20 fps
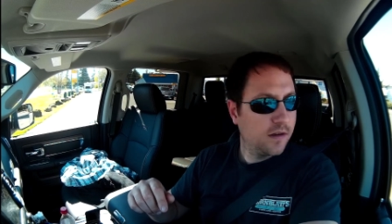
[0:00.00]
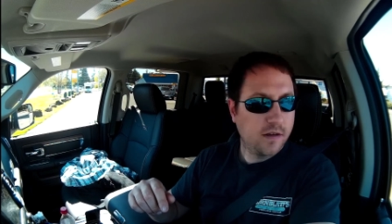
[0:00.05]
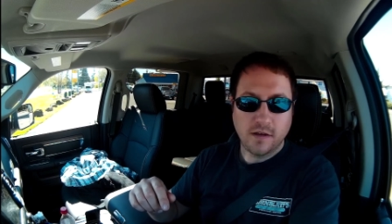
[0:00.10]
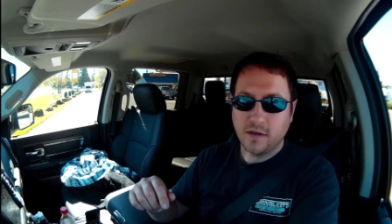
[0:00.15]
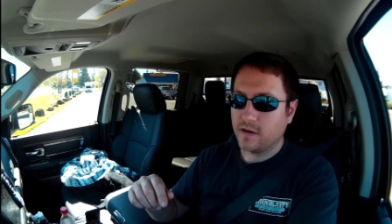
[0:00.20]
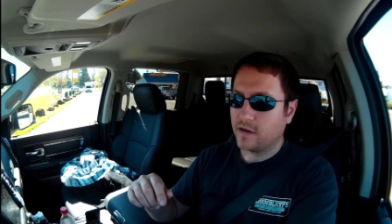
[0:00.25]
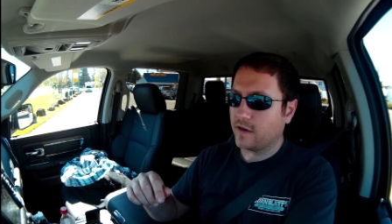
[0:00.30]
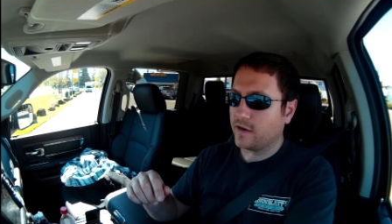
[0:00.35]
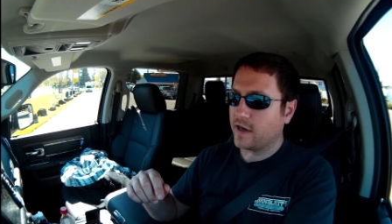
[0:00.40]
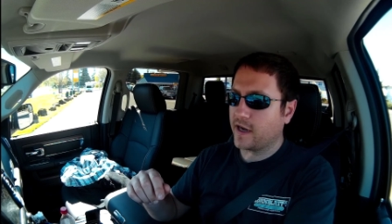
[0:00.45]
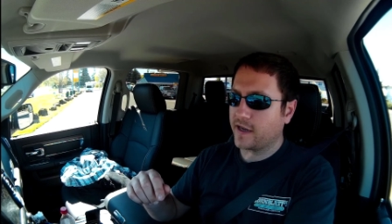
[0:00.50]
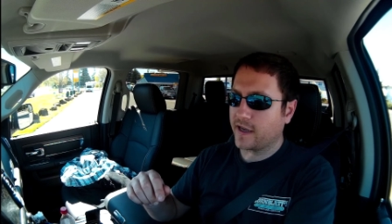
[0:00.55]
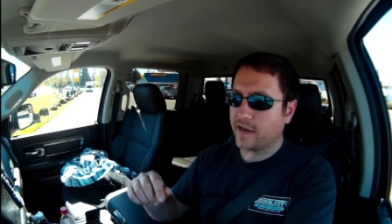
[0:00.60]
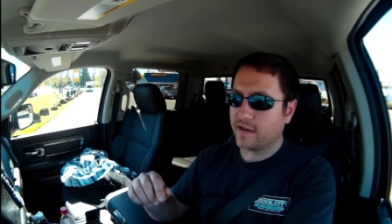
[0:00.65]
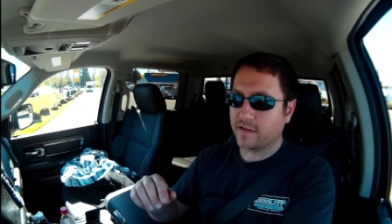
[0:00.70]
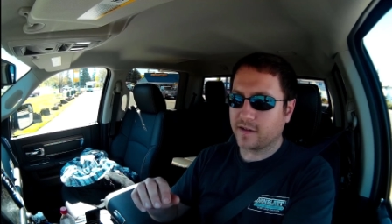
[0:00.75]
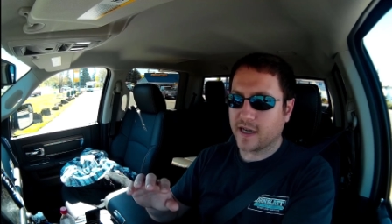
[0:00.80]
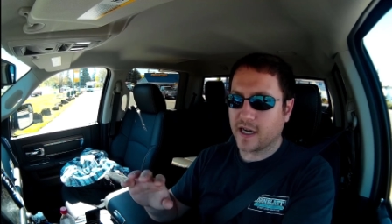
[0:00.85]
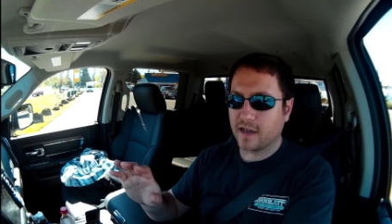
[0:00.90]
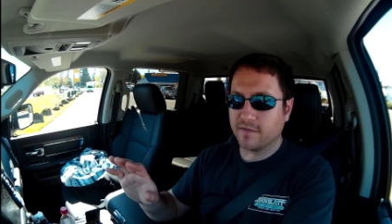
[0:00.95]
you know, you're not
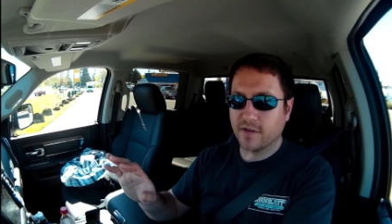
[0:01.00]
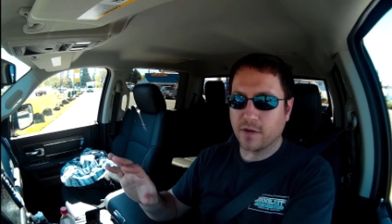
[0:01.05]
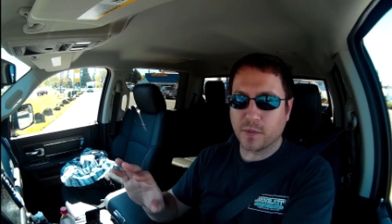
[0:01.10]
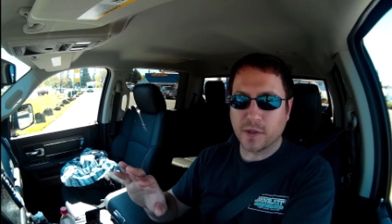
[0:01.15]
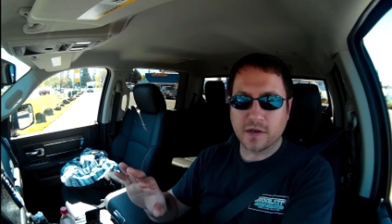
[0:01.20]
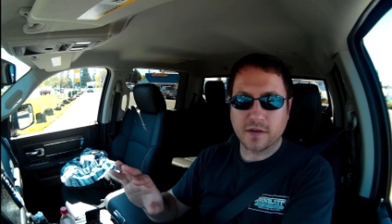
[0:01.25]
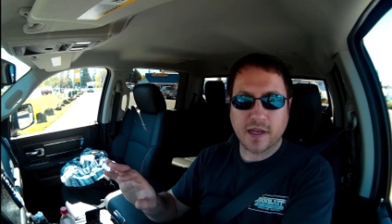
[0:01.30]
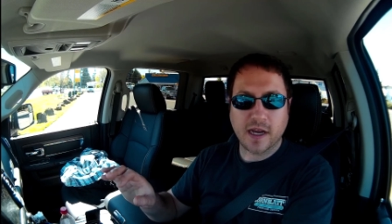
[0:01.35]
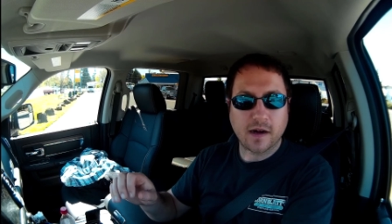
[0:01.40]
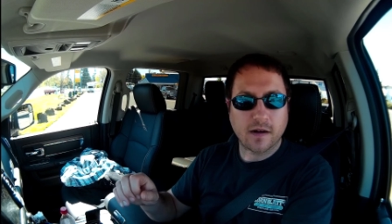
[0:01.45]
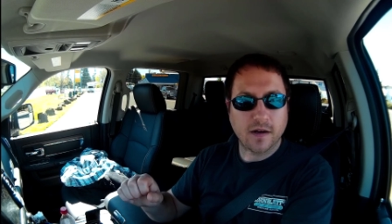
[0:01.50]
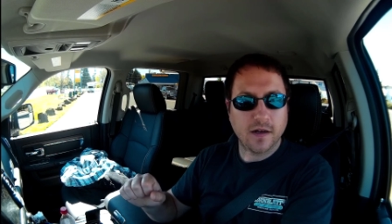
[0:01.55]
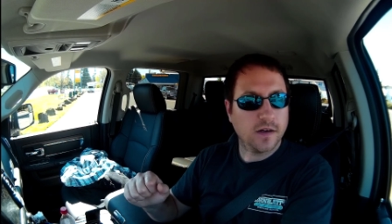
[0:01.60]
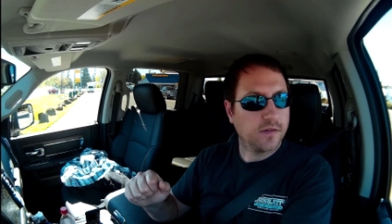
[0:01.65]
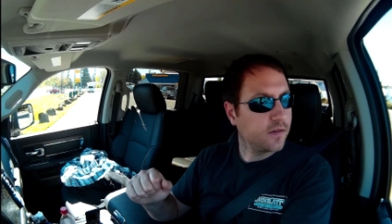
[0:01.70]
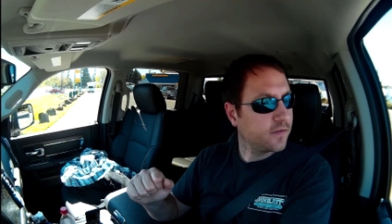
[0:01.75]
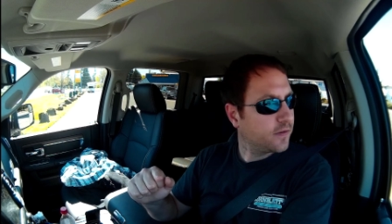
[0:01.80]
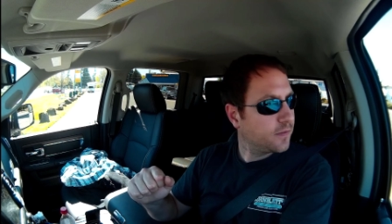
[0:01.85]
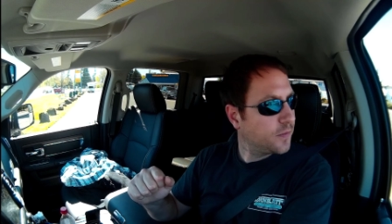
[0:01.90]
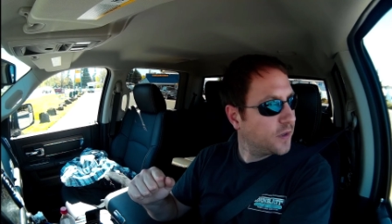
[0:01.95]
getting kind of a weird
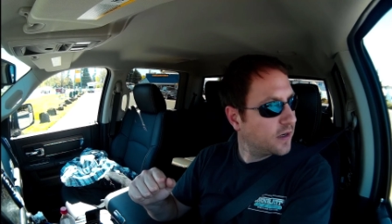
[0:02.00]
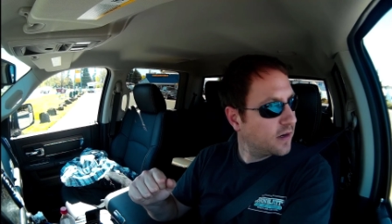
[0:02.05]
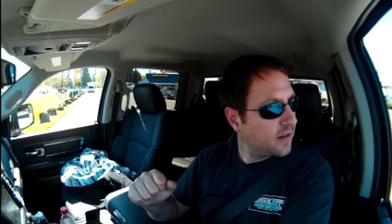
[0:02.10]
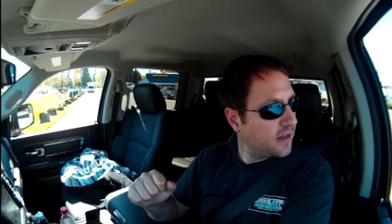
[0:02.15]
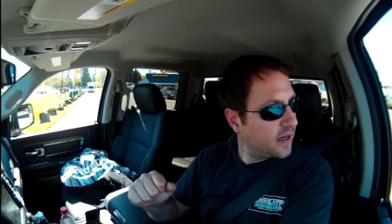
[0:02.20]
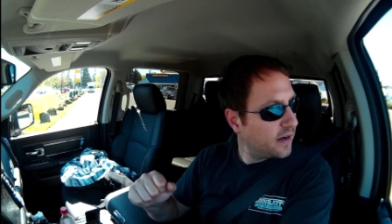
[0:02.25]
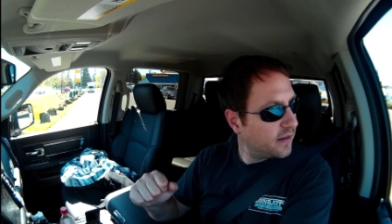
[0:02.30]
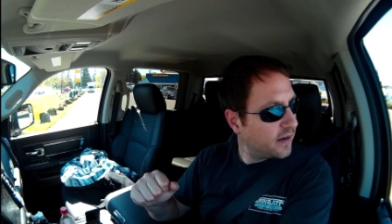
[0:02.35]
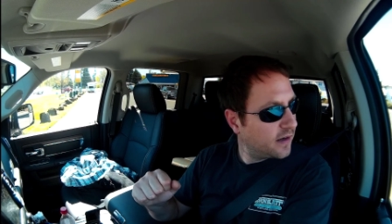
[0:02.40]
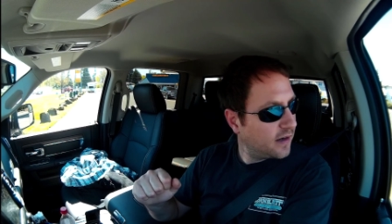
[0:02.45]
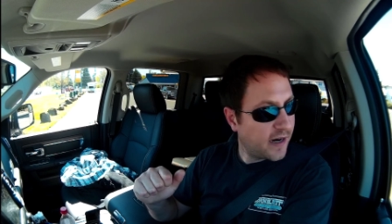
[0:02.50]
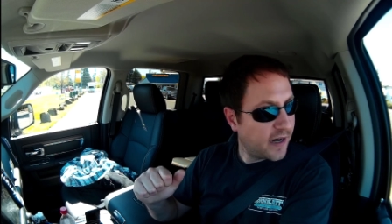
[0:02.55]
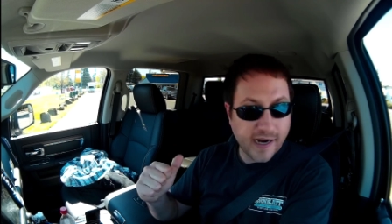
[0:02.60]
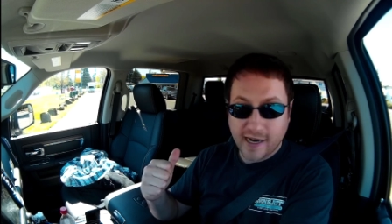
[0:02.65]
carryover from one to the other.